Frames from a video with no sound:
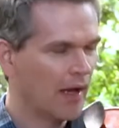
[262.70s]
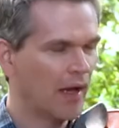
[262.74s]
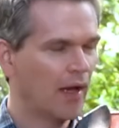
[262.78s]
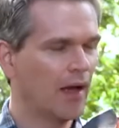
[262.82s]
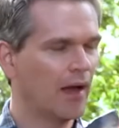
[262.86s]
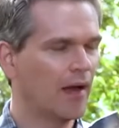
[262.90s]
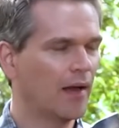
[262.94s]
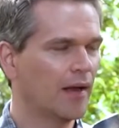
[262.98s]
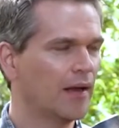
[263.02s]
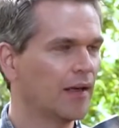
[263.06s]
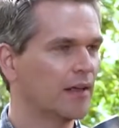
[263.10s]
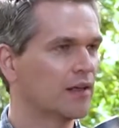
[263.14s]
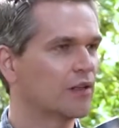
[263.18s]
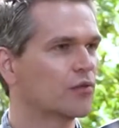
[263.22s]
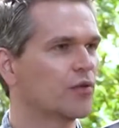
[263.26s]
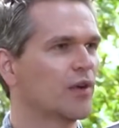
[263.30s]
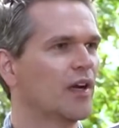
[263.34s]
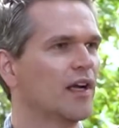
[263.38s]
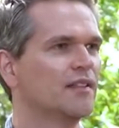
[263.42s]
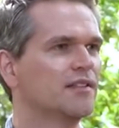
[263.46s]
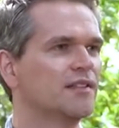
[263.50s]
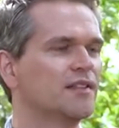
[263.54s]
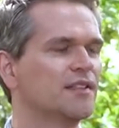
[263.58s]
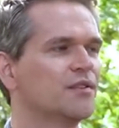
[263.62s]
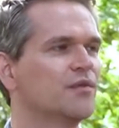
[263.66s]
And it
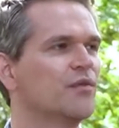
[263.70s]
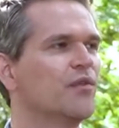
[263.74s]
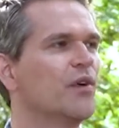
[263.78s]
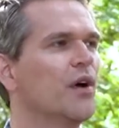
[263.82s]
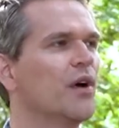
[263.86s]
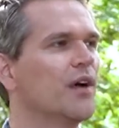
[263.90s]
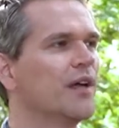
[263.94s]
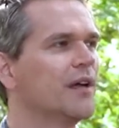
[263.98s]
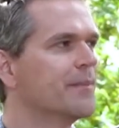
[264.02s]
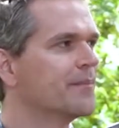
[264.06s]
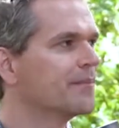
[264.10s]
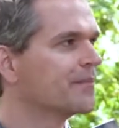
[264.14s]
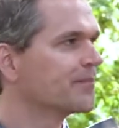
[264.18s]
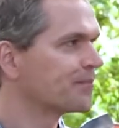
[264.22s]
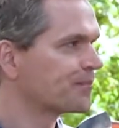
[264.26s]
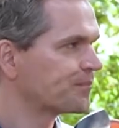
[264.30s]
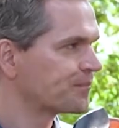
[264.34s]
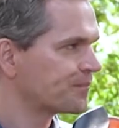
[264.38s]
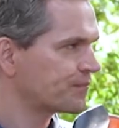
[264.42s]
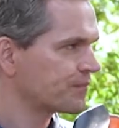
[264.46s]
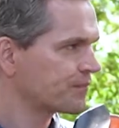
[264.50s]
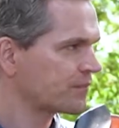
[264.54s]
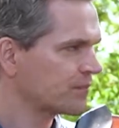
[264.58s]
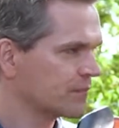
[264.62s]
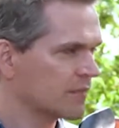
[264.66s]
creates this very
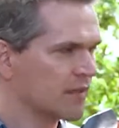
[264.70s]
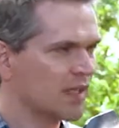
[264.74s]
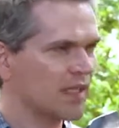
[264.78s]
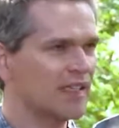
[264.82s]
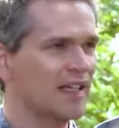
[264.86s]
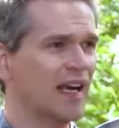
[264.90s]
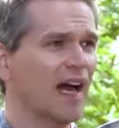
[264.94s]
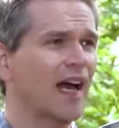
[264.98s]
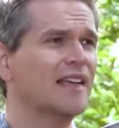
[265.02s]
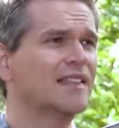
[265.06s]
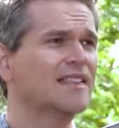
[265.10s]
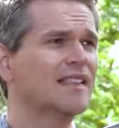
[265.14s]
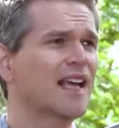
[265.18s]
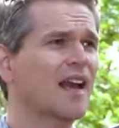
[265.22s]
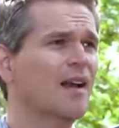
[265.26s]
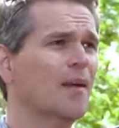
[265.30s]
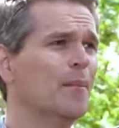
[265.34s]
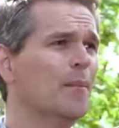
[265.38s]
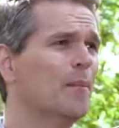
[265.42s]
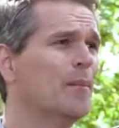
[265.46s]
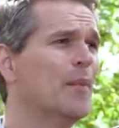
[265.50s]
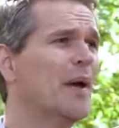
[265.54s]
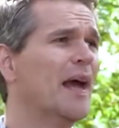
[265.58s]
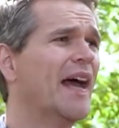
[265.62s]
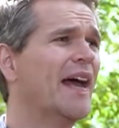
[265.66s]
nice kind
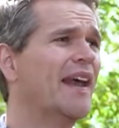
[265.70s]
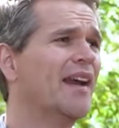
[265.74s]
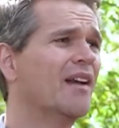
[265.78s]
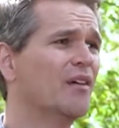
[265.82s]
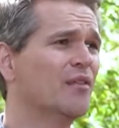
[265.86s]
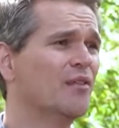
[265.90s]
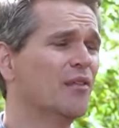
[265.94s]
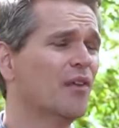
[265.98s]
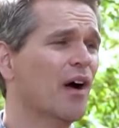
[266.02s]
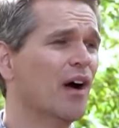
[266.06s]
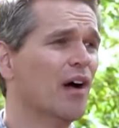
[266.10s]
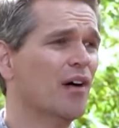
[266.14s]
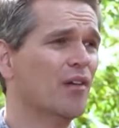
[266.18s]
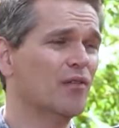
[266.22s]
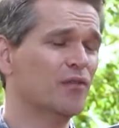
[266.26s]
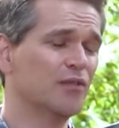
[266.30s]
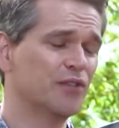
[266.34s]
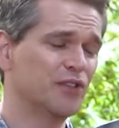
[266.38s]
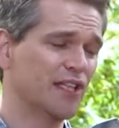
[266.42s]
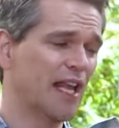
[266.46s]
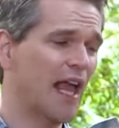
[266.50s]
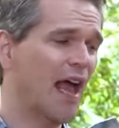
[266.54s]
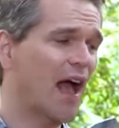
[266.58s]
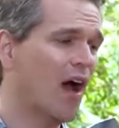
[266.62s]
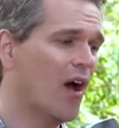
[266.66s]
of bed of
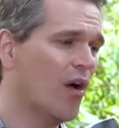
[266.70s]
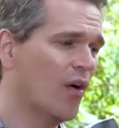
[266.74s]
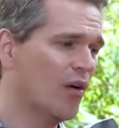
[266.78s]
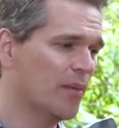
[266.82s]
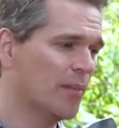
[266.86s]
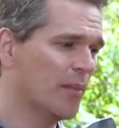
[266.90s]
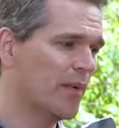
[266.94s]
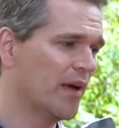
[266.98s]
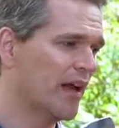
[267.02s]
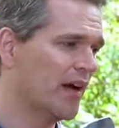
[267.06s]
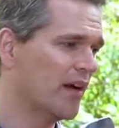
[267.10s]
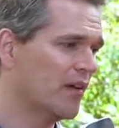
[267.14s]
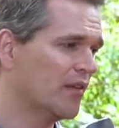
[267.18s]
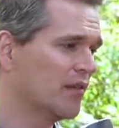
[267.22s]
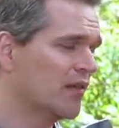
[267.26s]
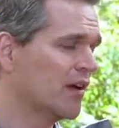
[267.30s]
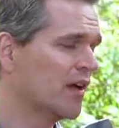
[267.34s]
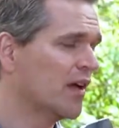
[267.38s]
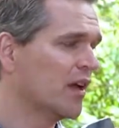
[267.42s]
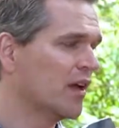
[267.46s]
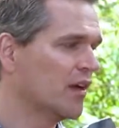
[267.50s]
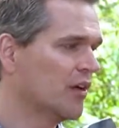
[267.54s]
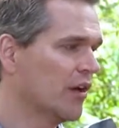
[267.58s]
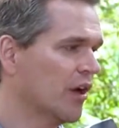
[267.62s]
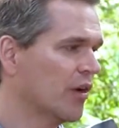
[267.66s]
sound, a bed of
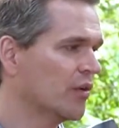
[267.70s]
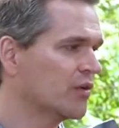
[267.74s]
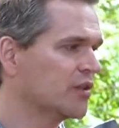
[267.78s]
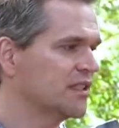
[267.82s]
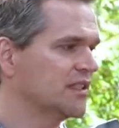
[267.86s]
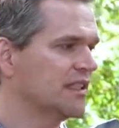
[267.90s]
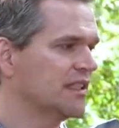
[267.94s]
notes